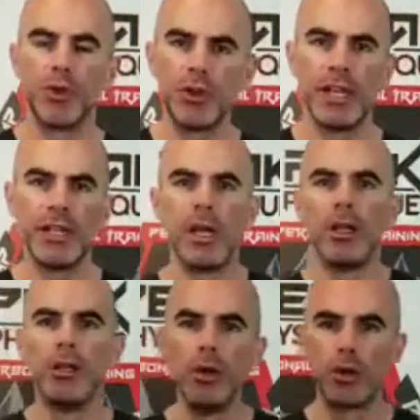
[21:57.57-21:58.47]
You can
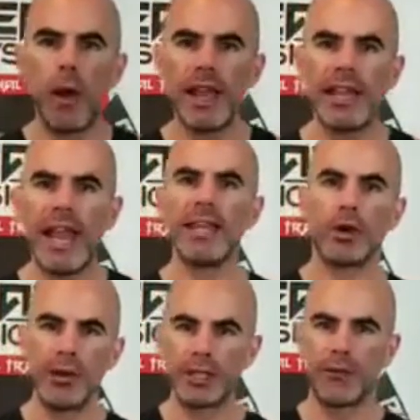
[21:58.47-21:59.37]
lose weight and
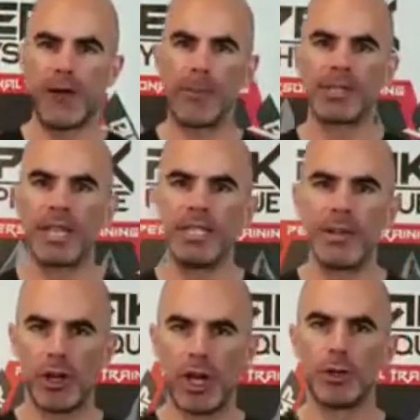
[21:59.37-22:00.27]
increase your fat percentage
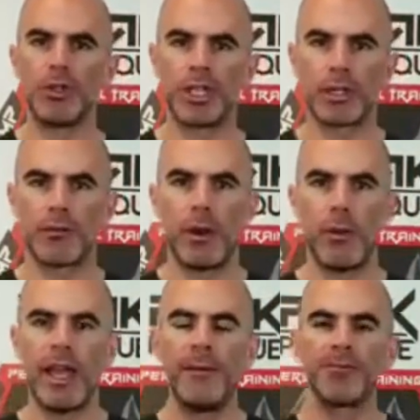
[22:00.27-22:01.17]
if you're not doing shit the
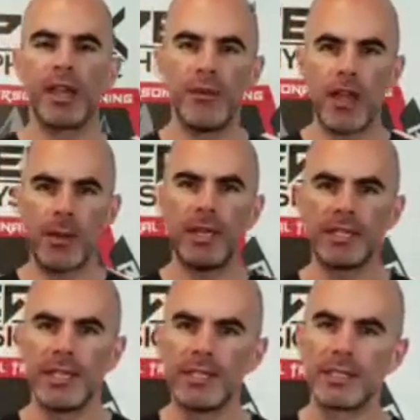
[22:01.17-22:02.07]
right way, if that
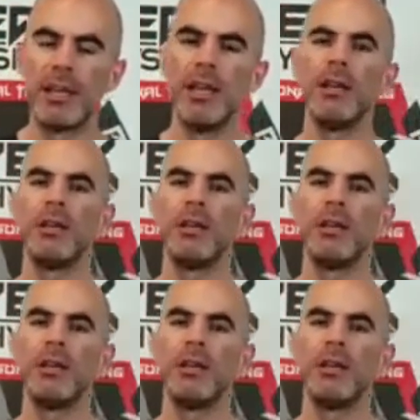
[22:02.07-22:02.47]
makes sense.